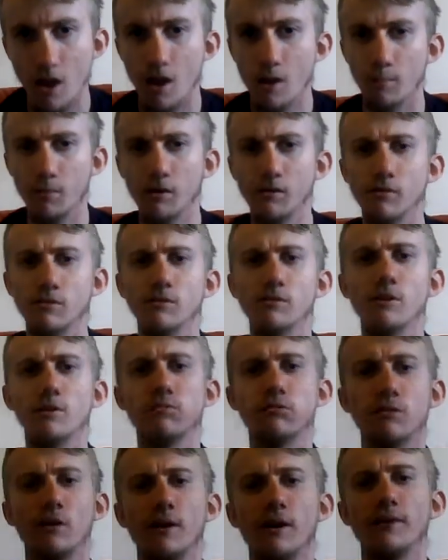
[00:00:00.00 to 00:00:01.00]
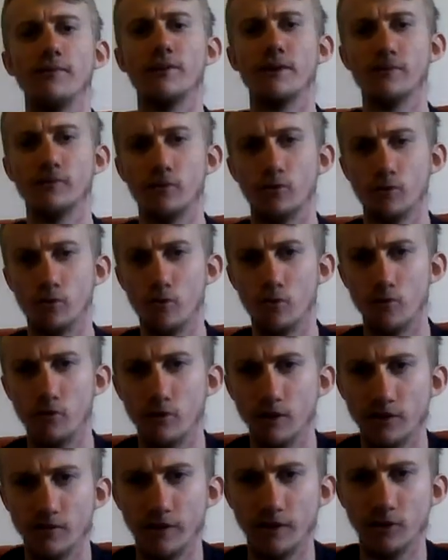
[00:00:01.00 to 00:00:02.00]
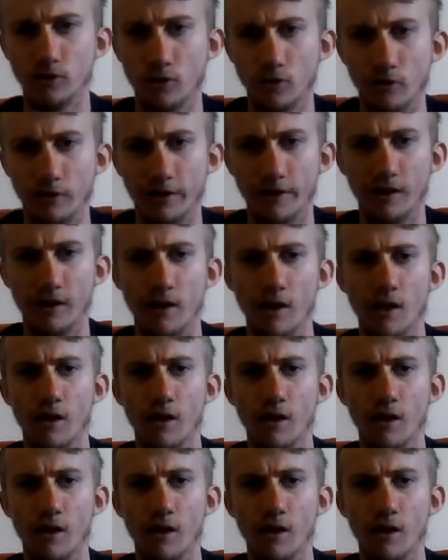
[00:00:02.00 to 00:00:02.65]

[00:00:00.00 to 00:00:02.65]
but were reprieved after Northwich Victoria